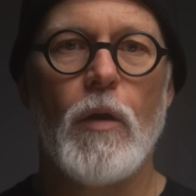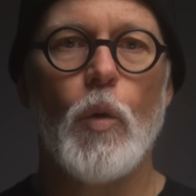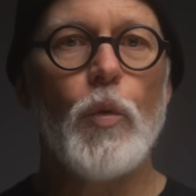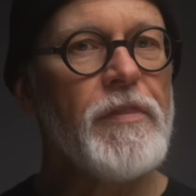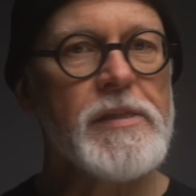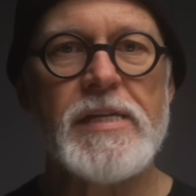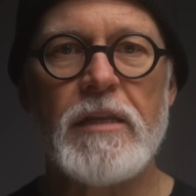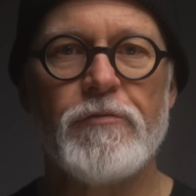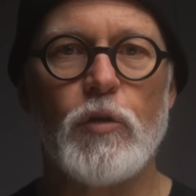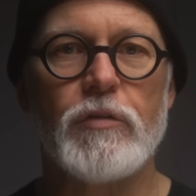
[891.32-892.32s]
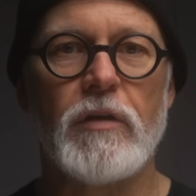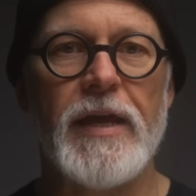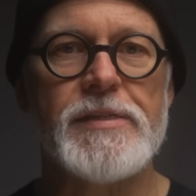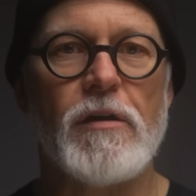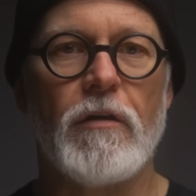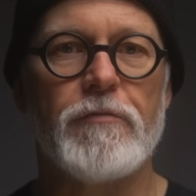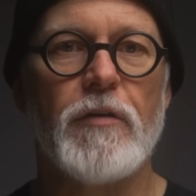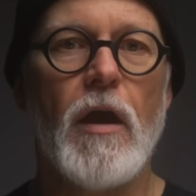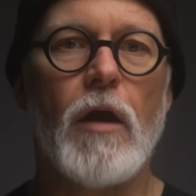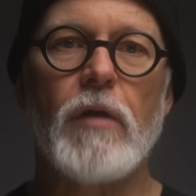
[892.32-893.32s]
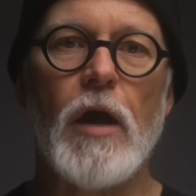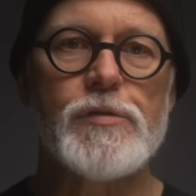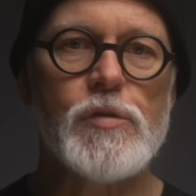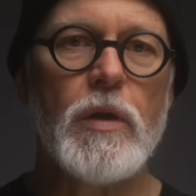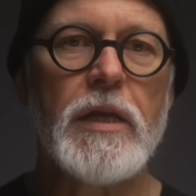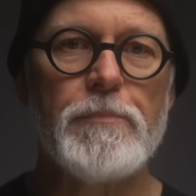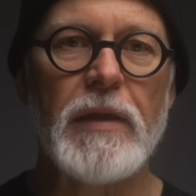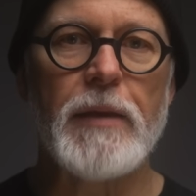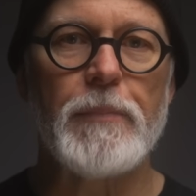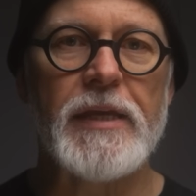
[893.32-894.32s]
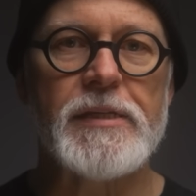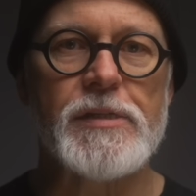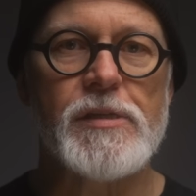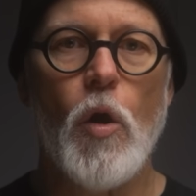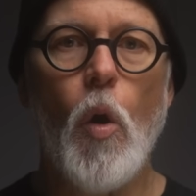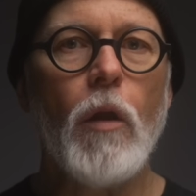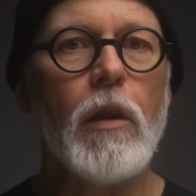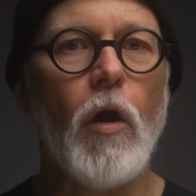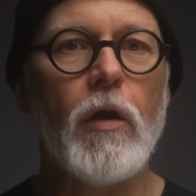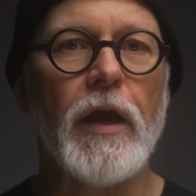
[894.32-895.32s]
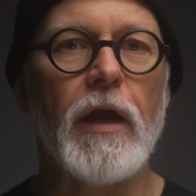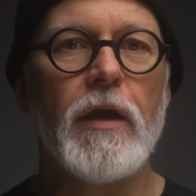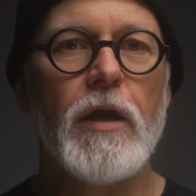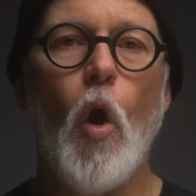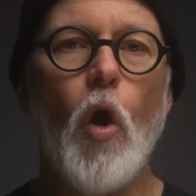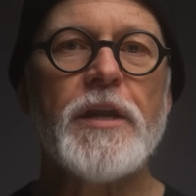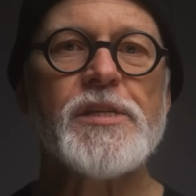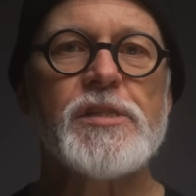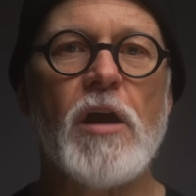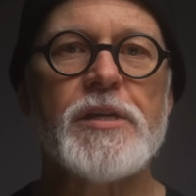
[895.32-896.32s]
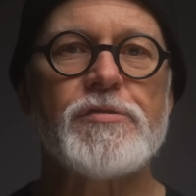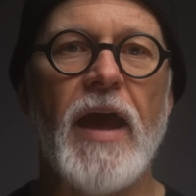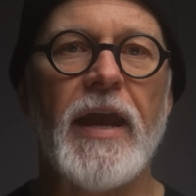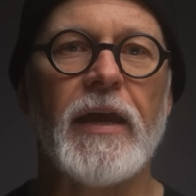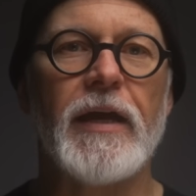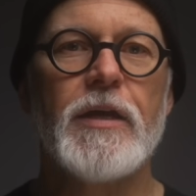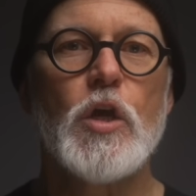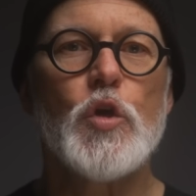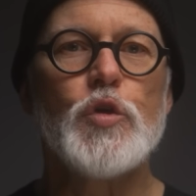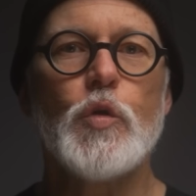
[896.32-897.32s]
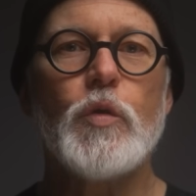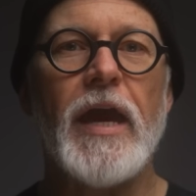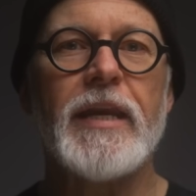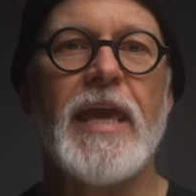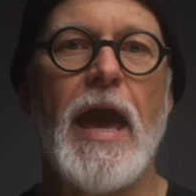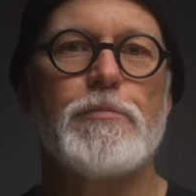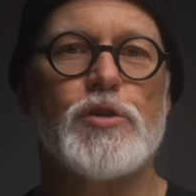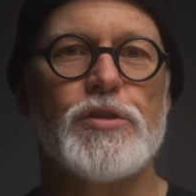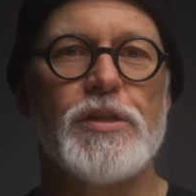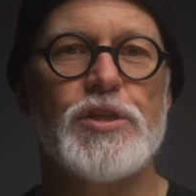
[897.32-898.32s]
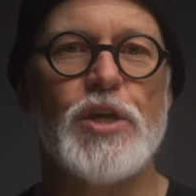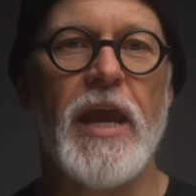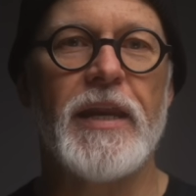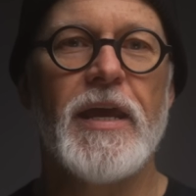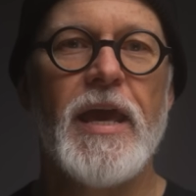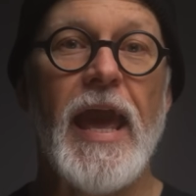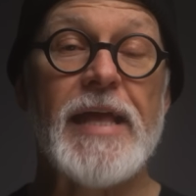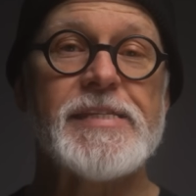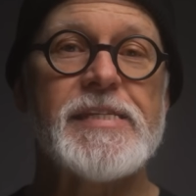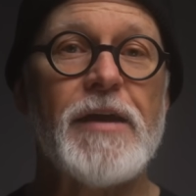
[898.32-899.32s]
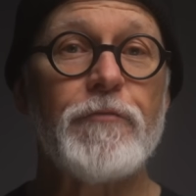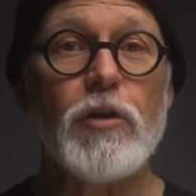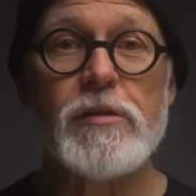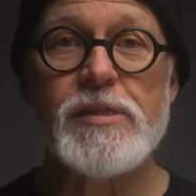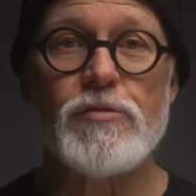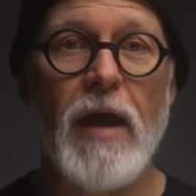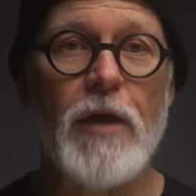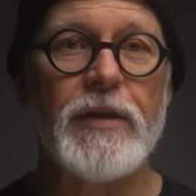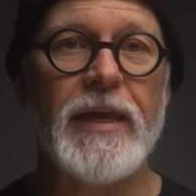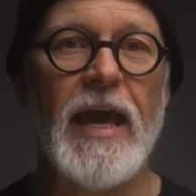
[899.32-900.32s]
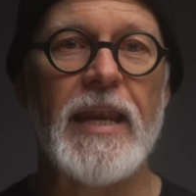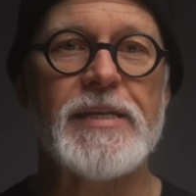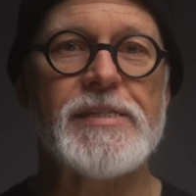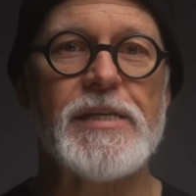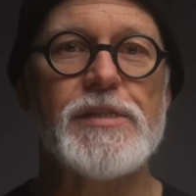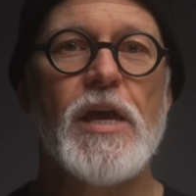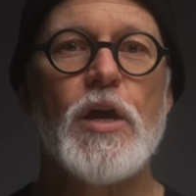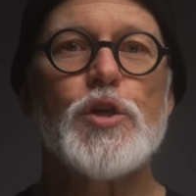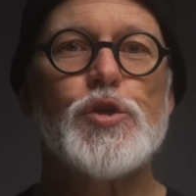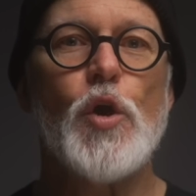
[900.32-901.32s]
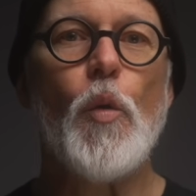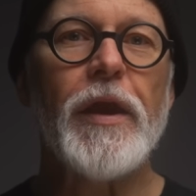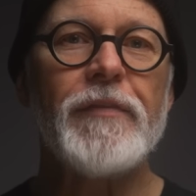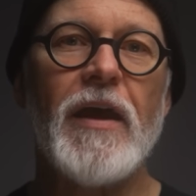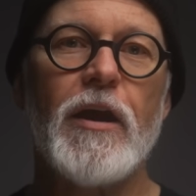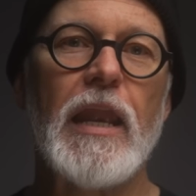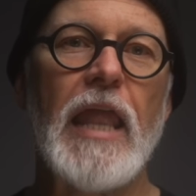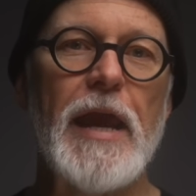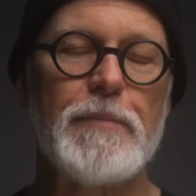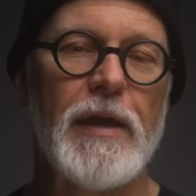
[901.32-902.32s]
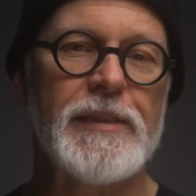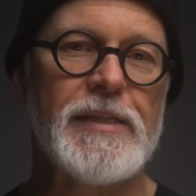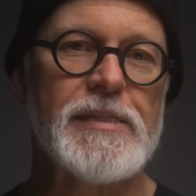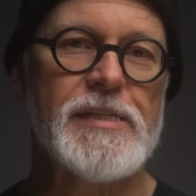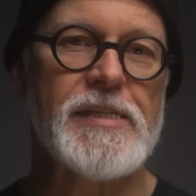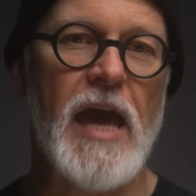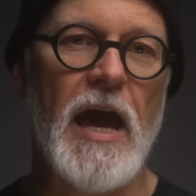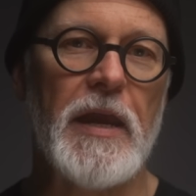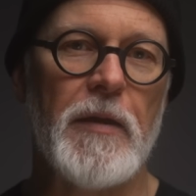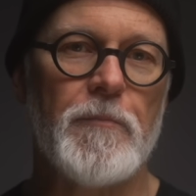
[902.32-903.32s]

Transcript: with a telephoto lens of around 200mm or longer on a star tracker, you can capture the chain and several surrounding galaxies showing their alignment in the sky.